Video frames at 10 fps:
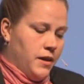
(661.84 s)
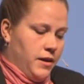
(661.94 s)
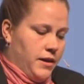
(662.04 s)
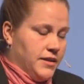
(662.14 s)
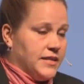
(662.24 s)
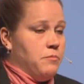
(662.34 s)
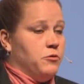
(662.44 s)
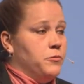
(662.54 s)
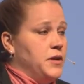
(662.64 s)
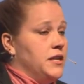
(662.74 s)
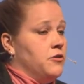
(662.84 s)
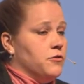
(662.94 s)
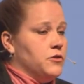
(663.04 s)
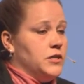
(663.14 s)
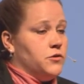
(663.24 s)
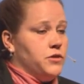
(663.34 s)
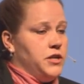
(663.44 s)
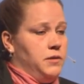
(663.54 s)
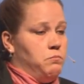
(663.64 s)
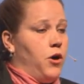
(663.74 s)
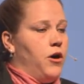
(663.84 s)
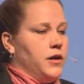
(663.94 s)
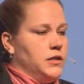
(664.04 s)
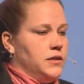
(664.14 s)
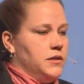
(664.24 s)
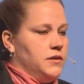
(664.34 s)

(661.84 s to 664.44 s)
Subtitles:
An example will be an early screening bot